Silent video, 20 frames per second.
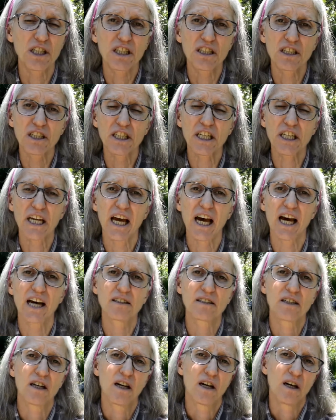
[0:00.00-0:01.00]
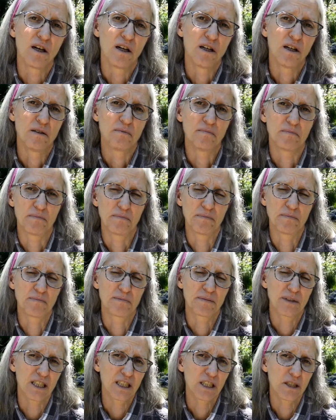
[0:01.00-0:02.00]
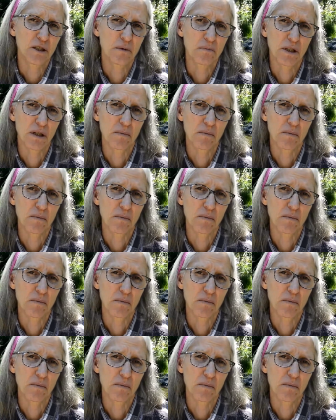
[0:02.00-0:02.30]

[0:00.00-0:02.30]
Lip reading: to look at a little bit